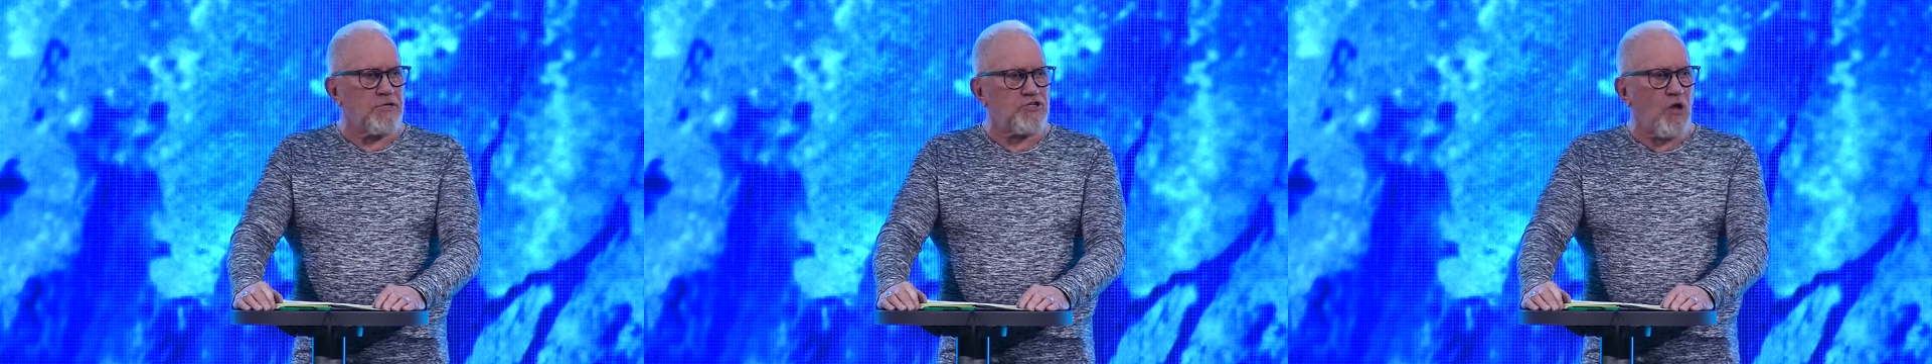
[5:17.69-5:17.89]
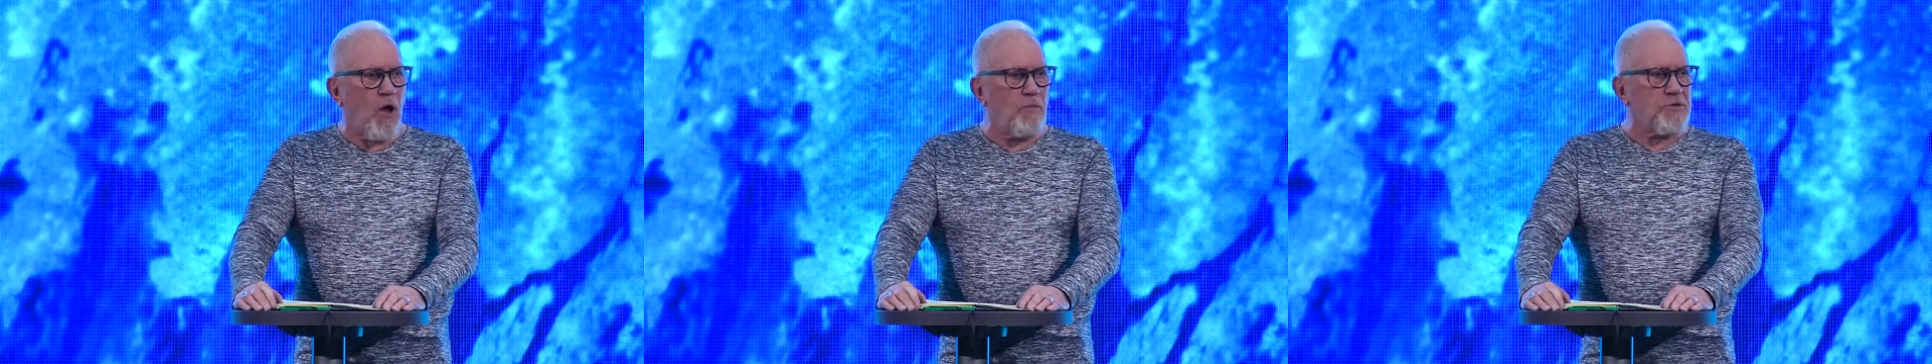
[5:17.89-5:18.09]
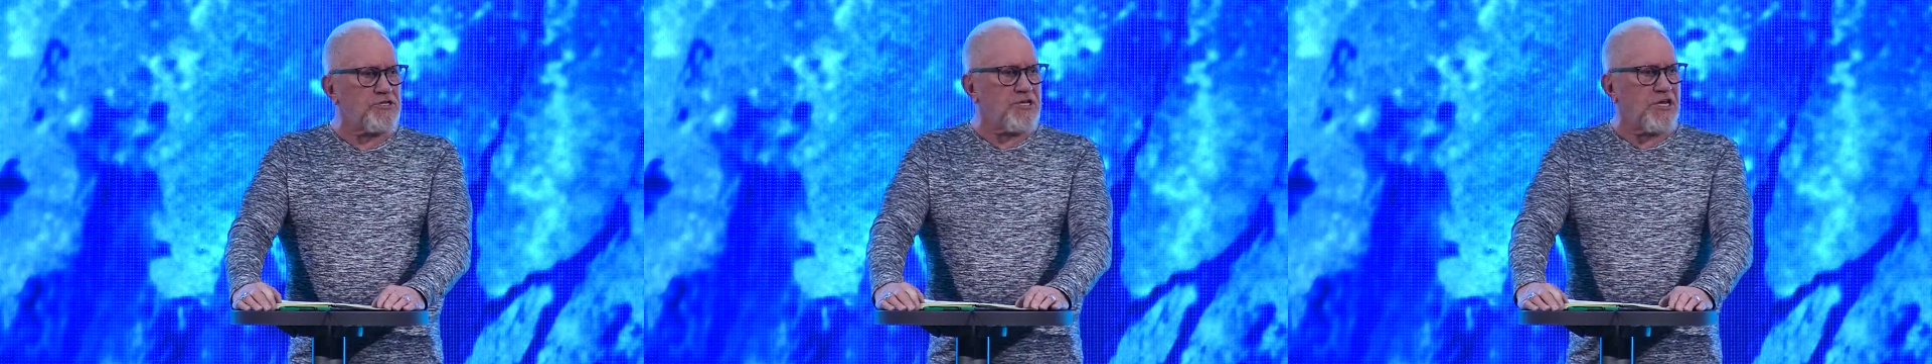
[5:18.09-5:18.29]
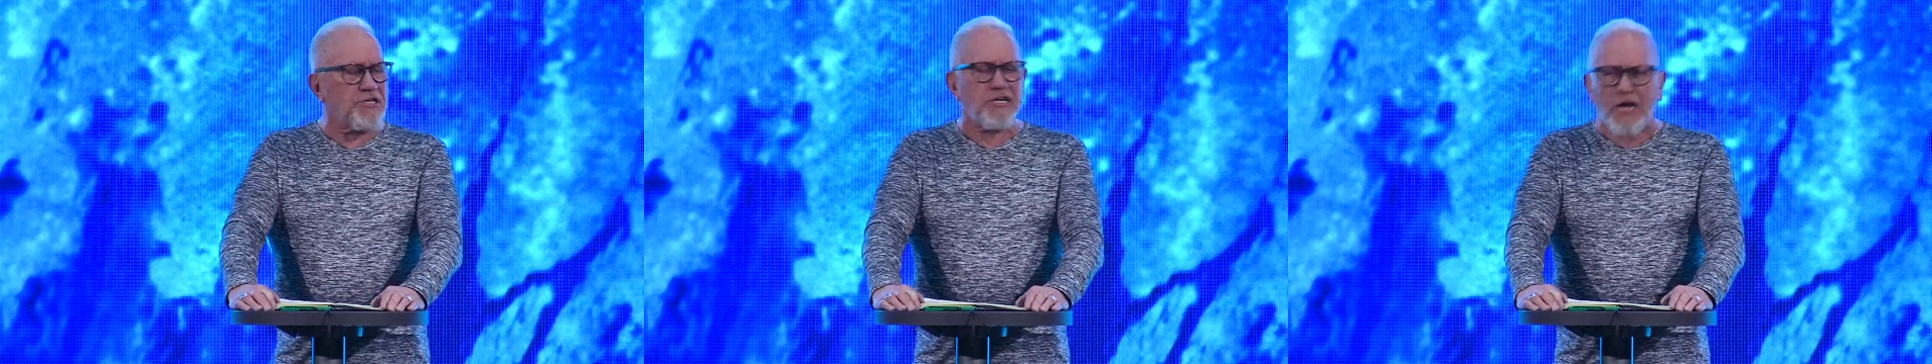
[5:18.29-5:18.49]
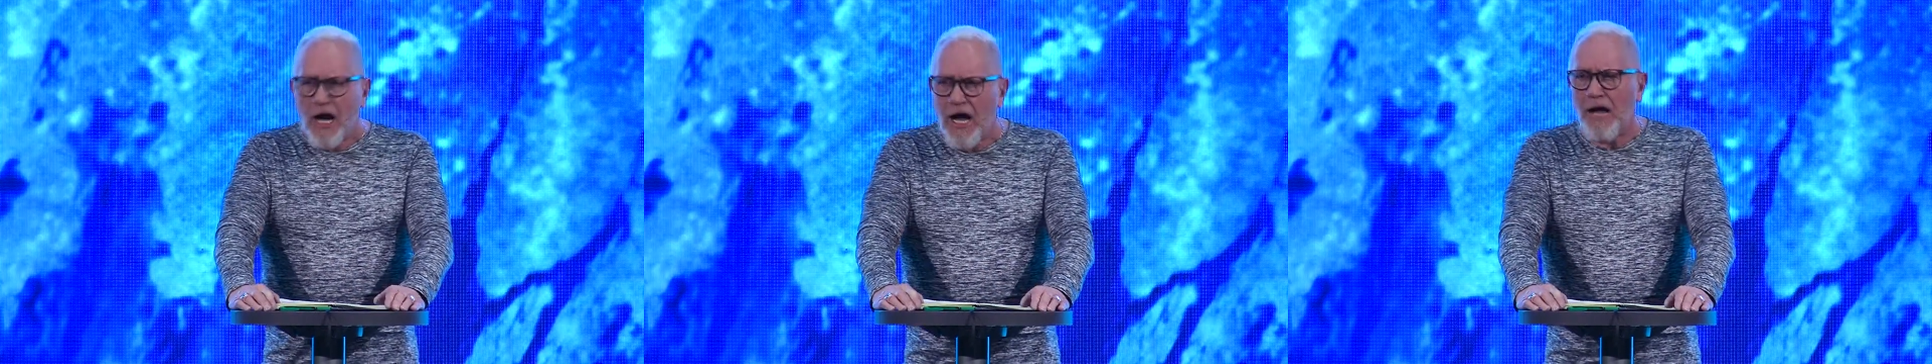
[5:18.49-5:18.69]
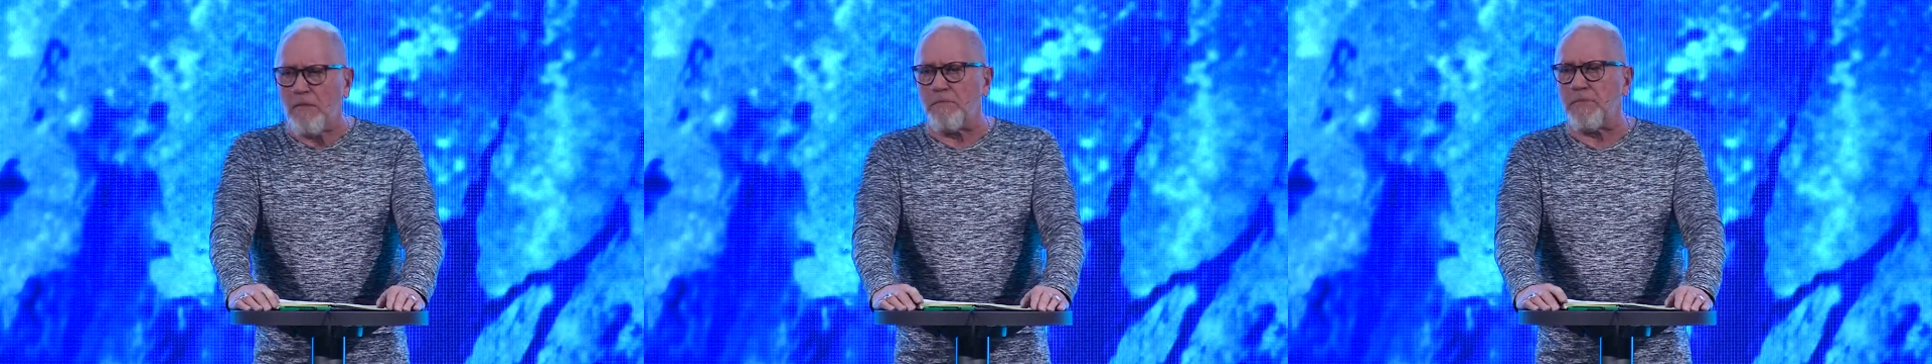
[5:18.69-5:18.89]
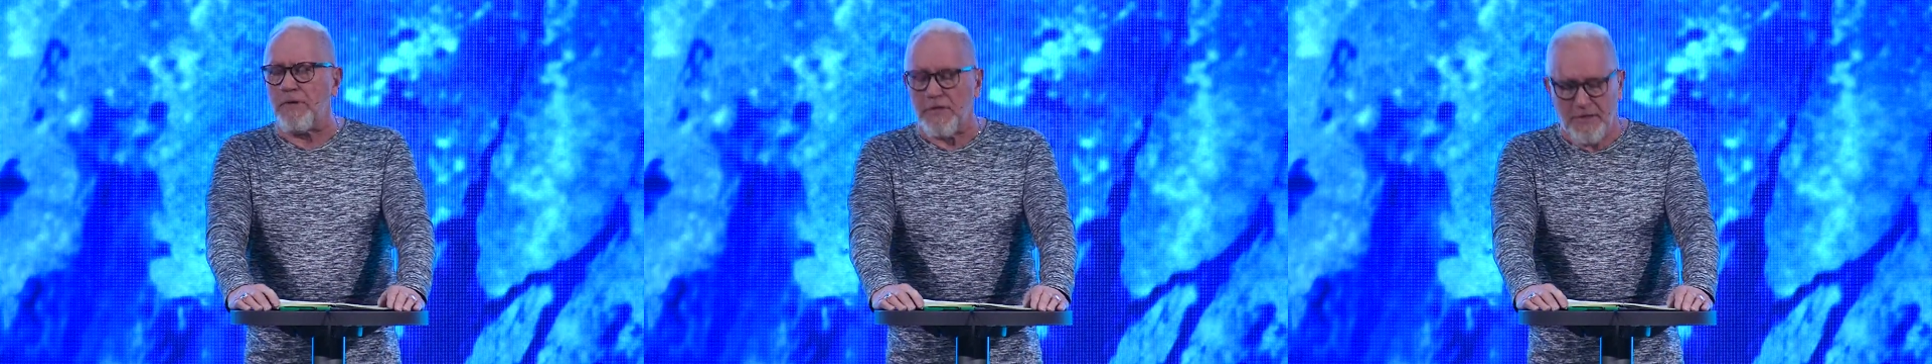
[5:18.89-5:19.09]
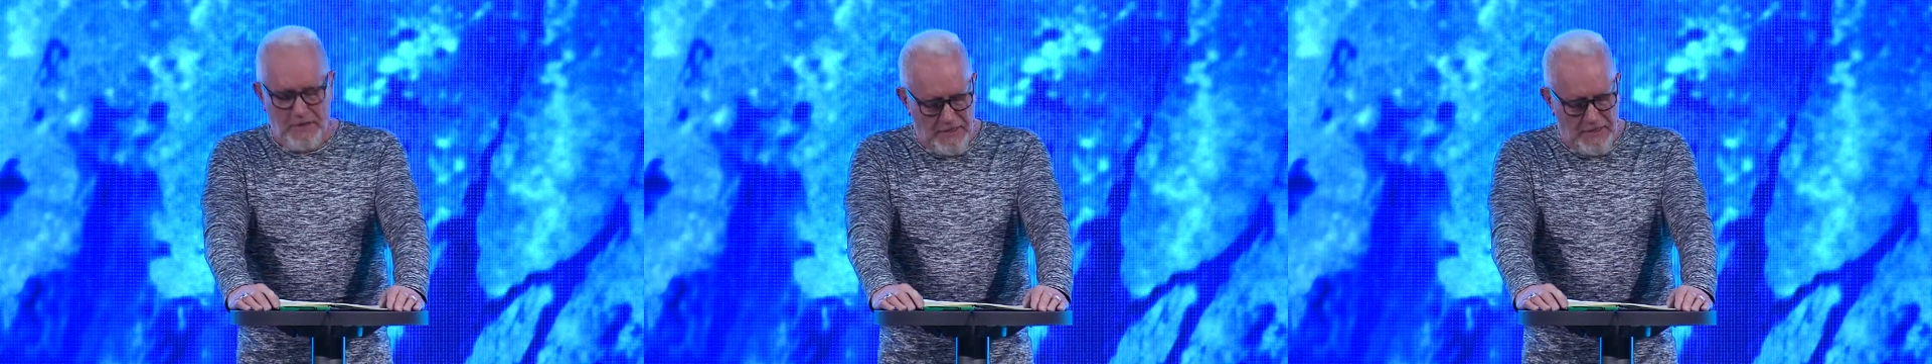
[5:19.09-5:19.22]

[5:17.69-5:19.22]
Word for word: psalmist says, Come